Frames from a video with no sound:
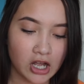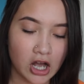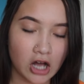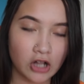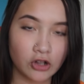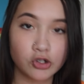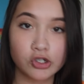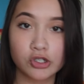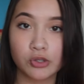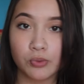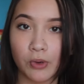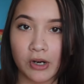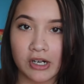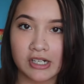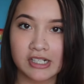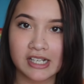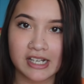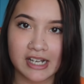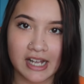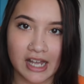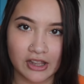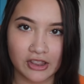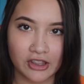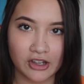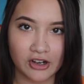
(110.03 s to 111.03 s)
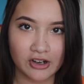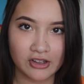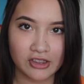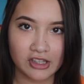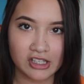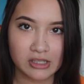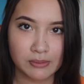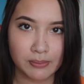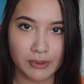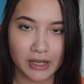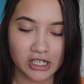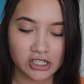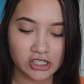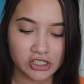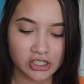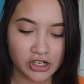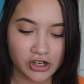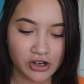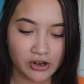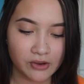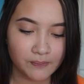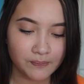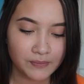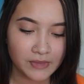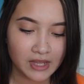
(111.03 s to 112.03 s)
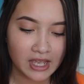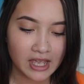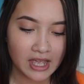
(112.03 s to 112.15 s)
colors work together in this picture.